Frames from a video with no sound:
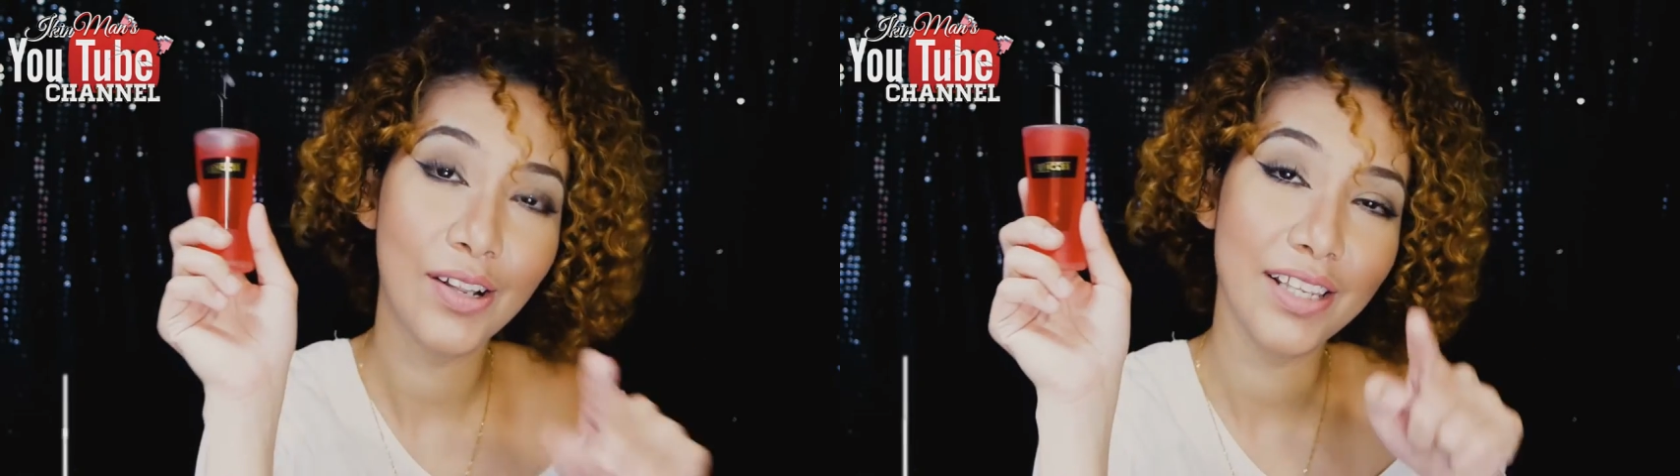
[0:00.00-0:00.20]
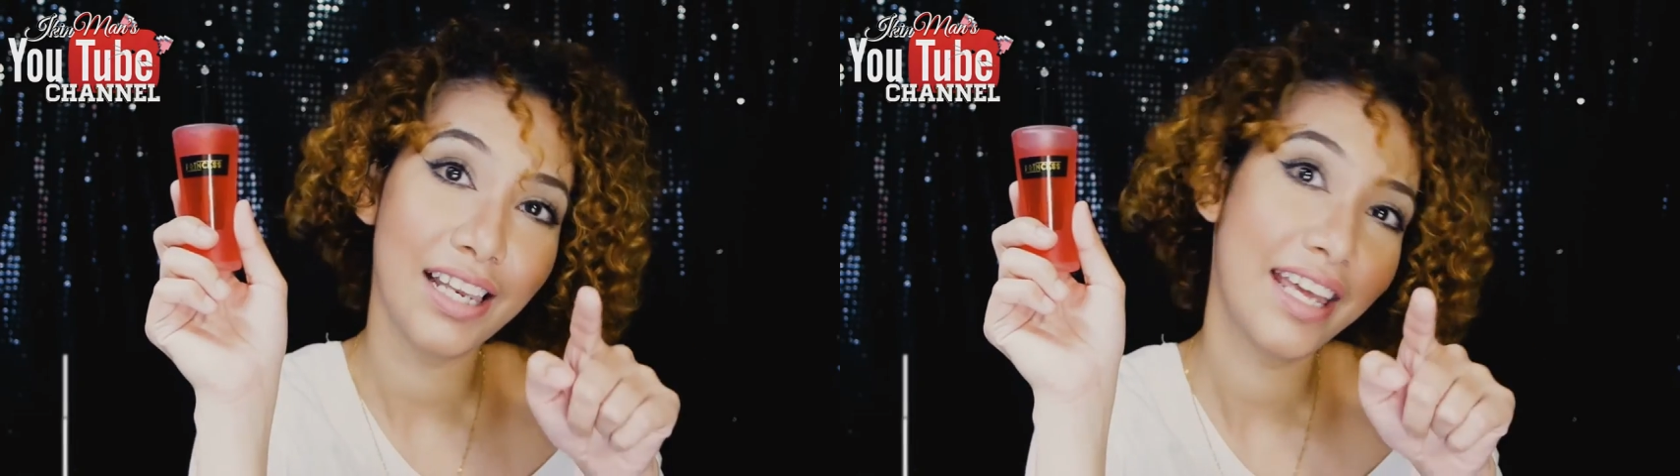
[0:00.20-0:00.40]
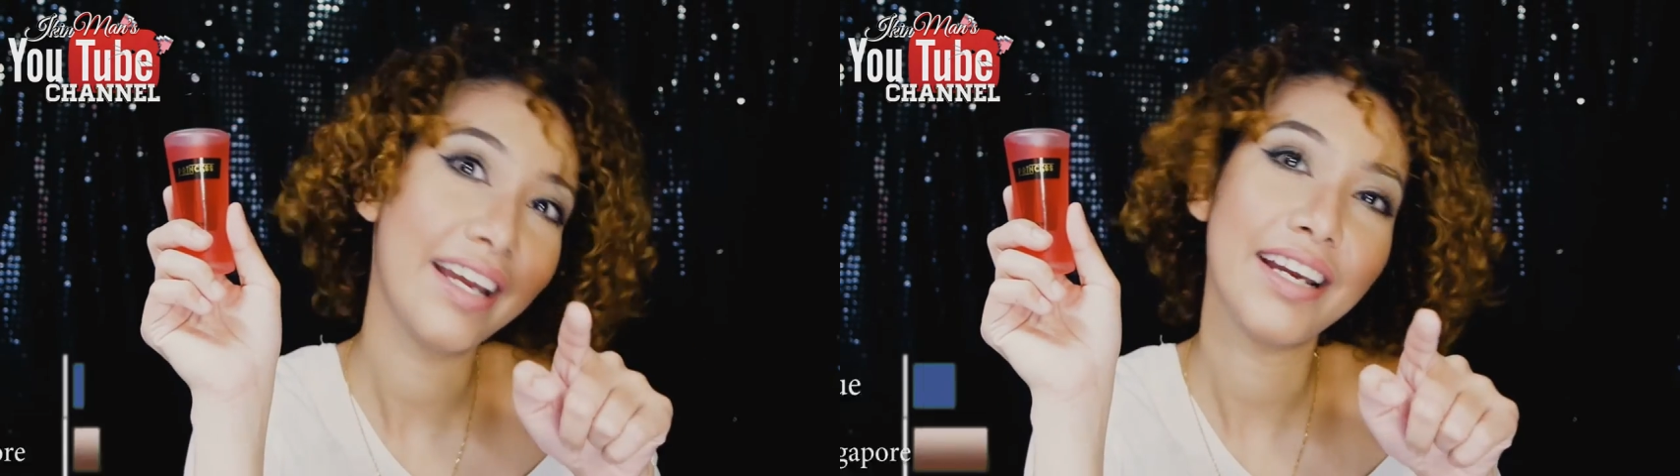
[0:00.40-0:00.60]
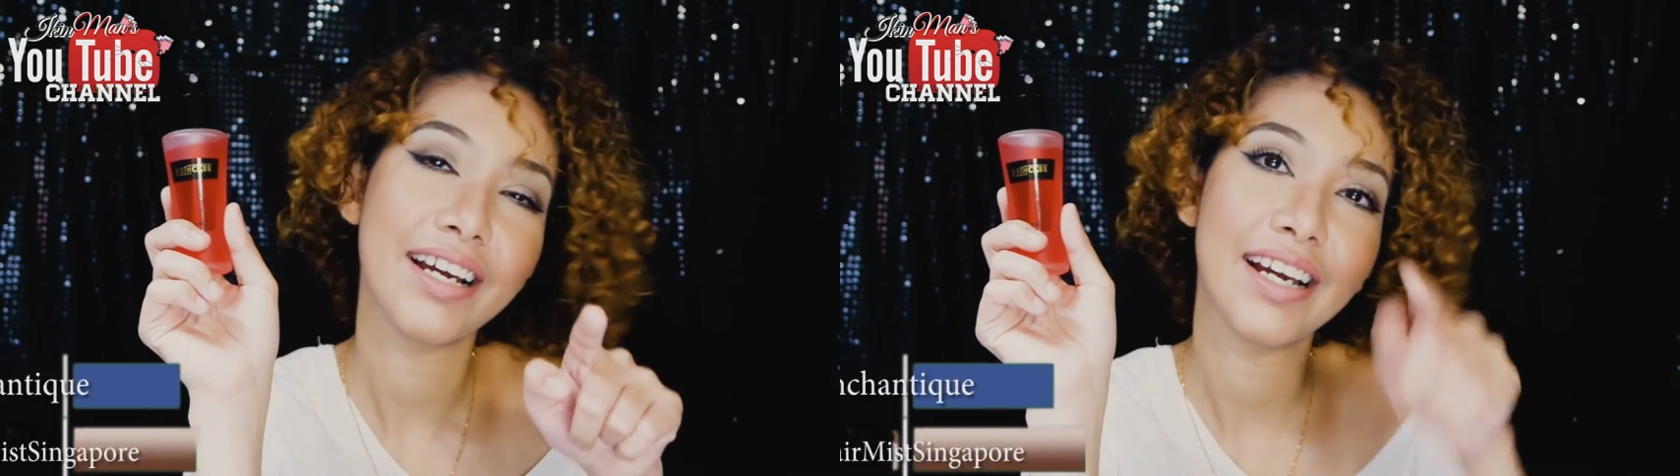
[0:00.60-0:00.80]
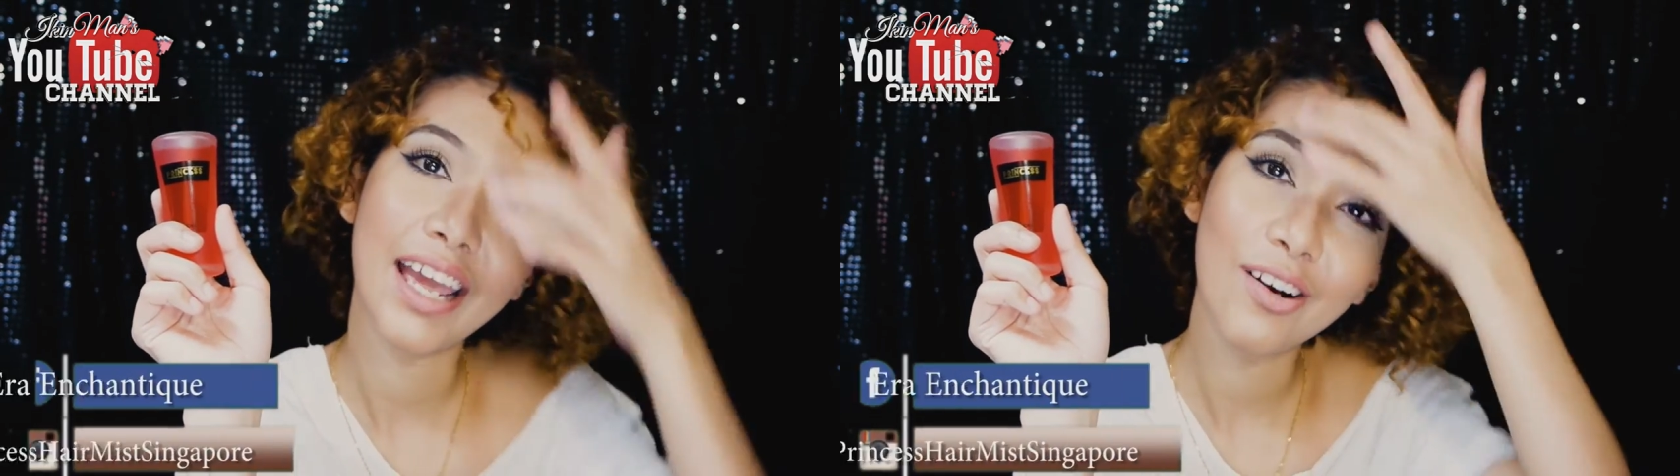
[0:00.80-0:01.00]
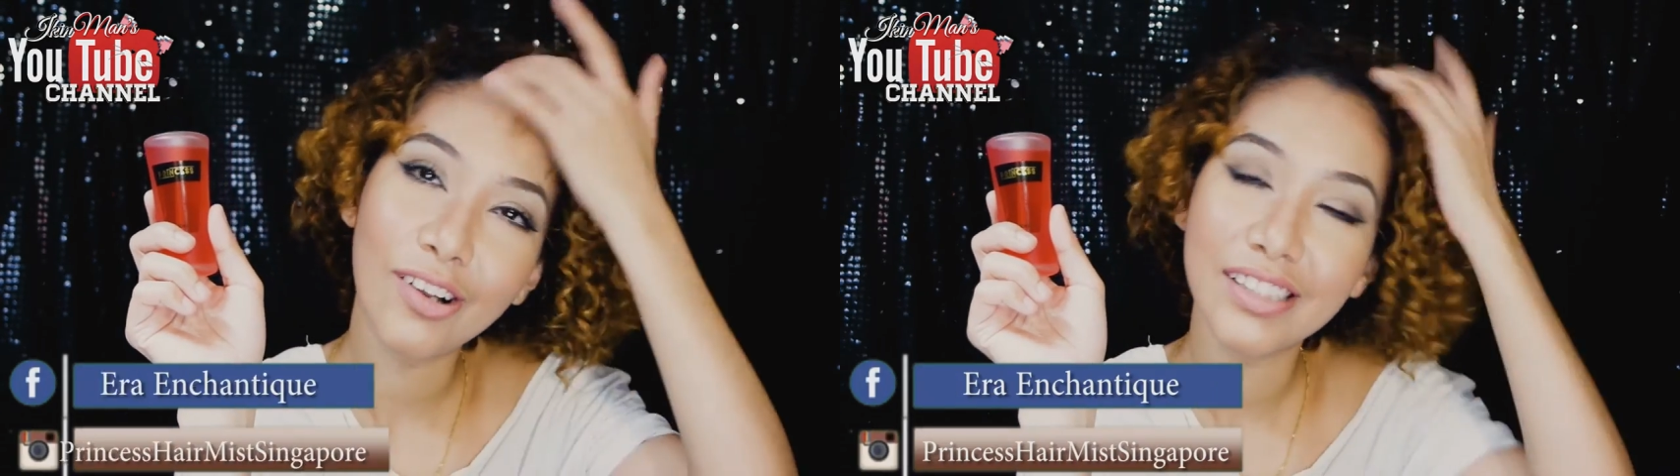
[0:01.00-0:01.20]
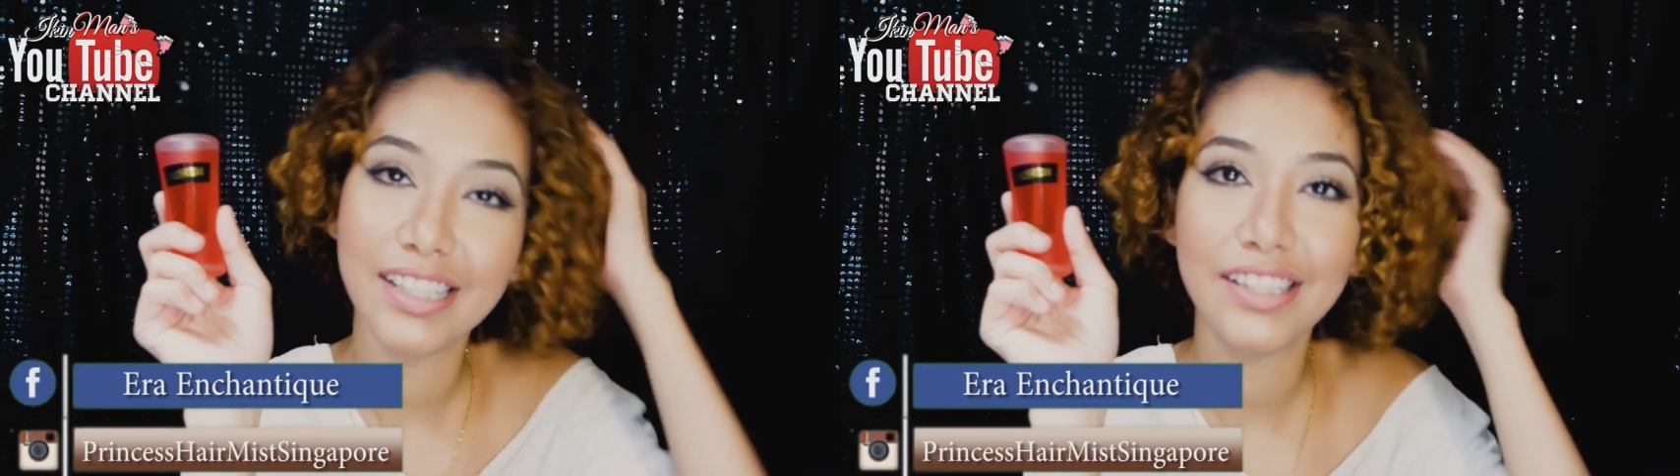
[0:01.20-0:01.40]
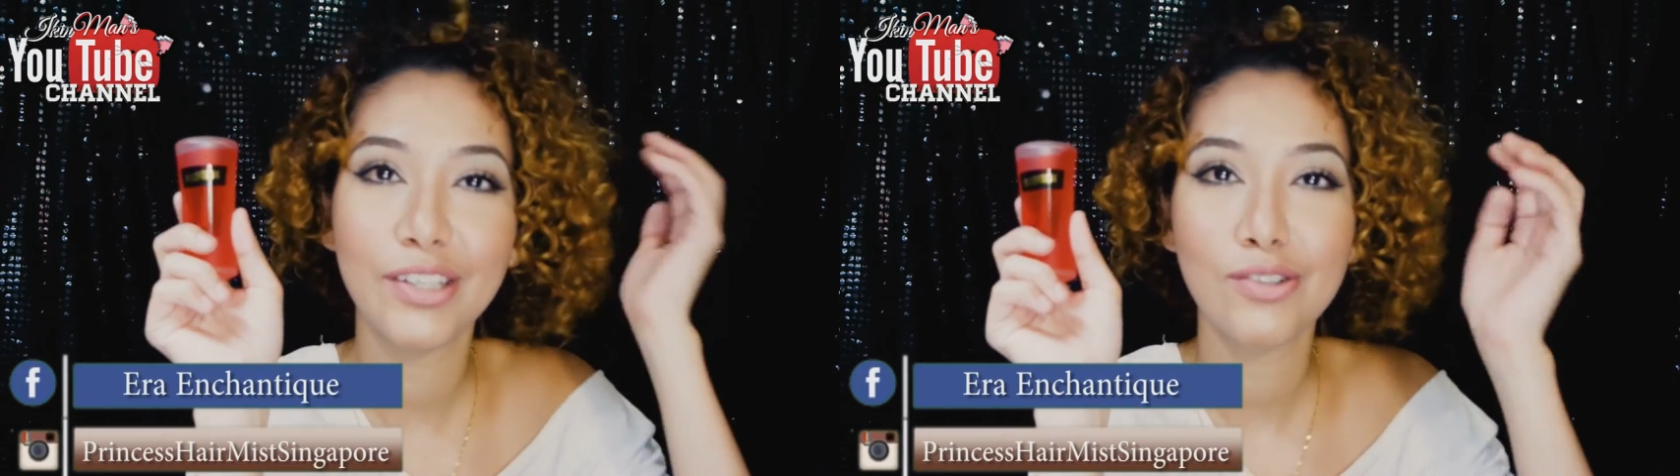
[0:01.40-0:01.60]
all the link and all the
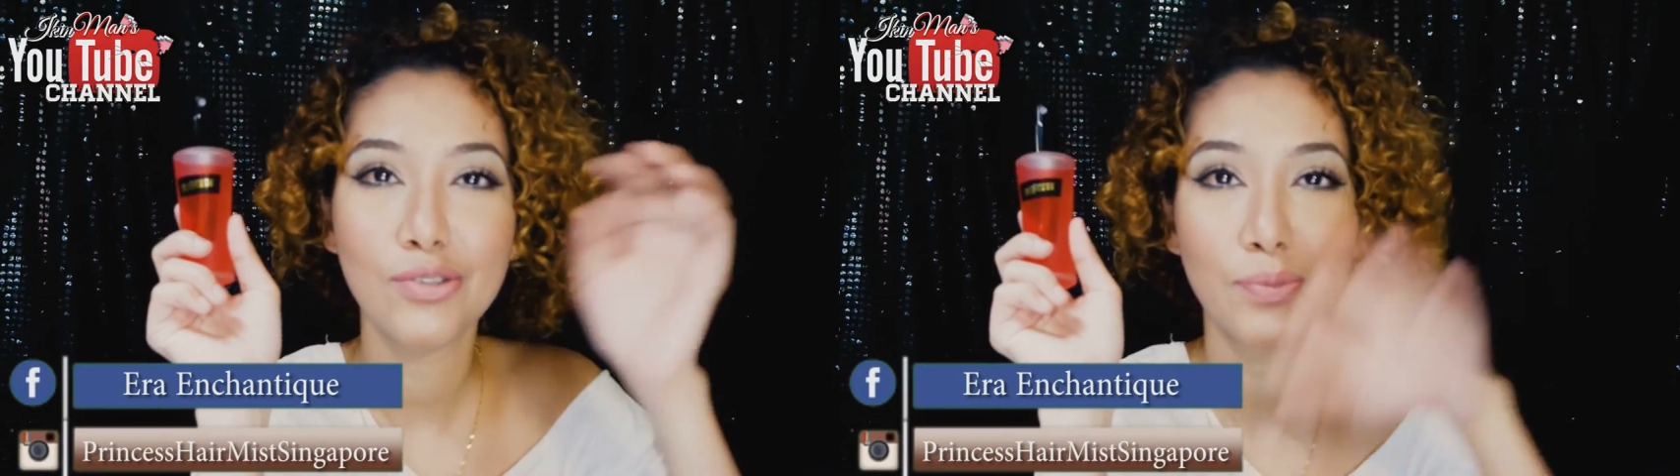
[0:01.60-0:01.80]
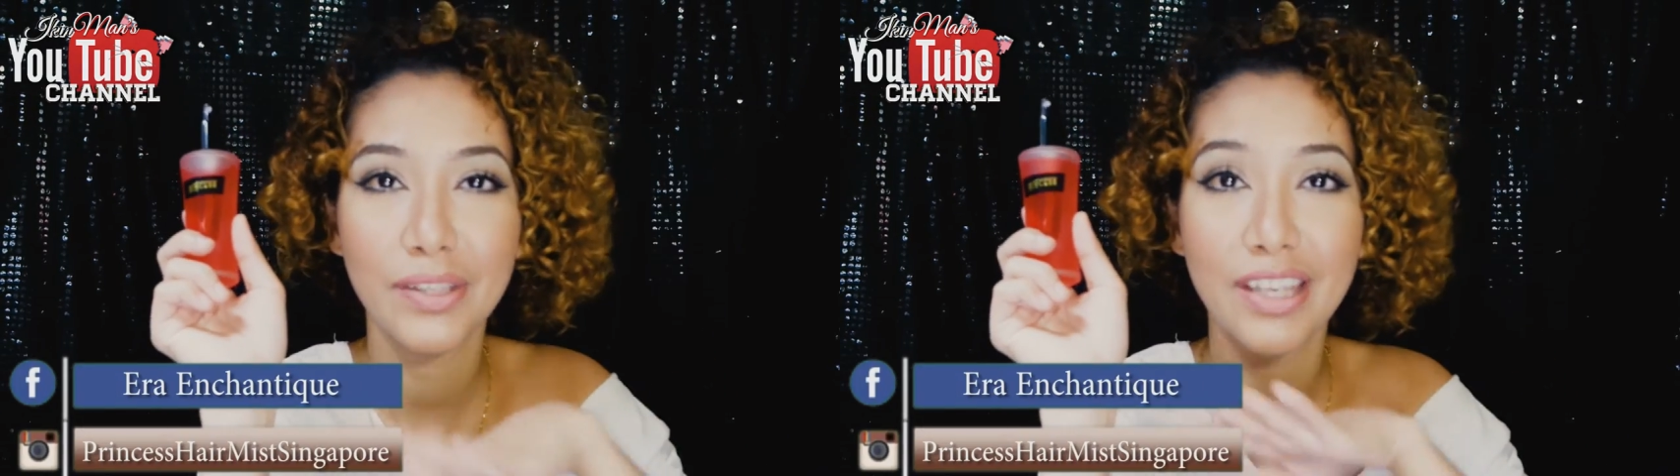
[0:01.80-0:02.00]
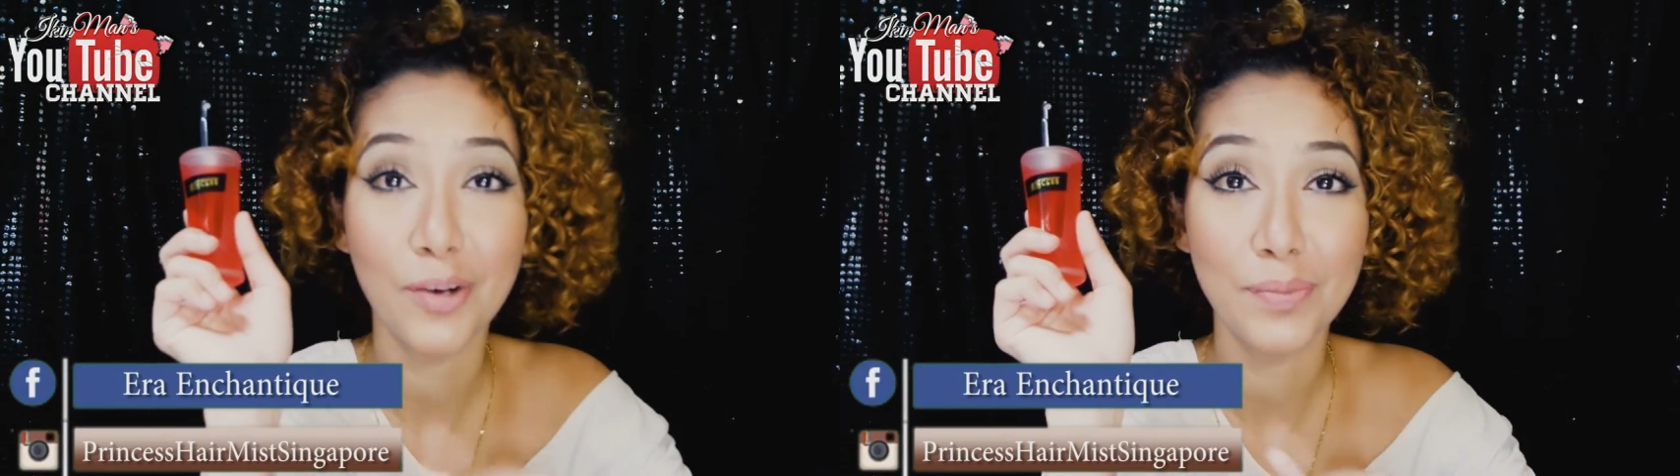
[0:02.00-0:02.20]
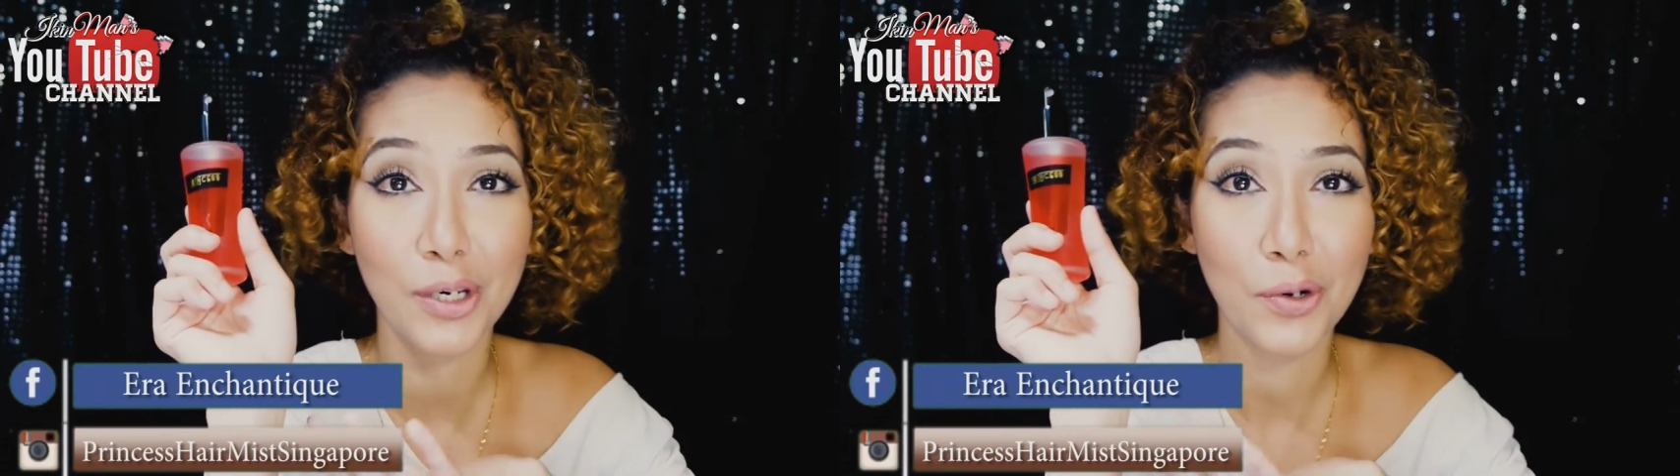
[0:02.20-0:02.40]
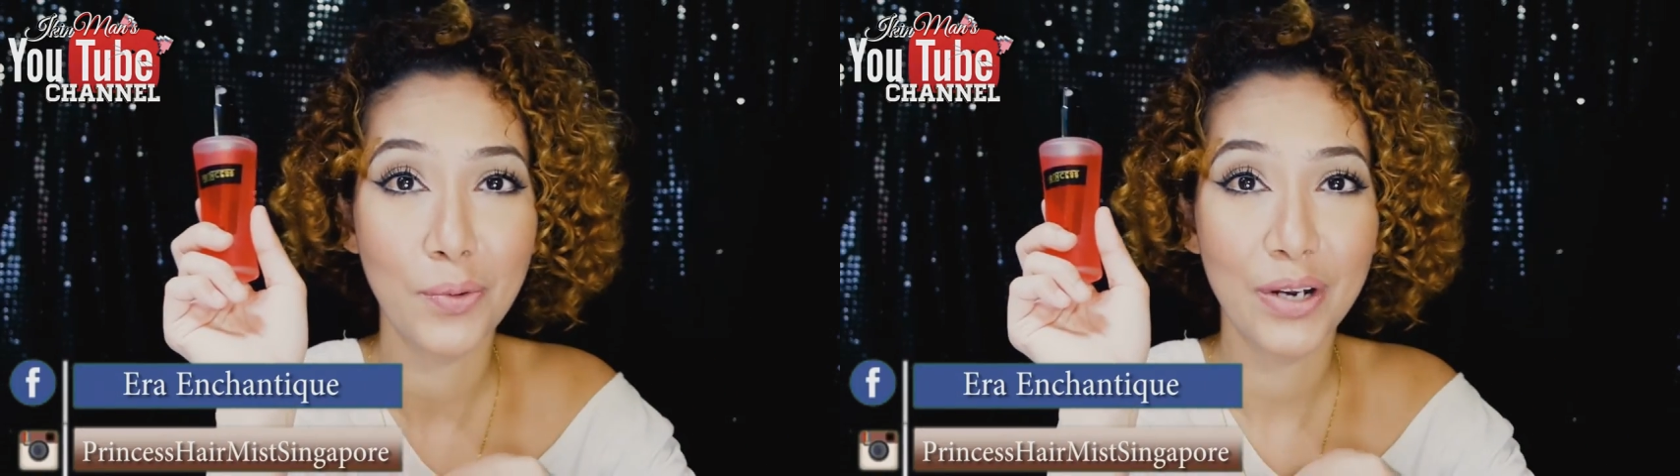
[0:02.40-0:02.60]
details will be down below,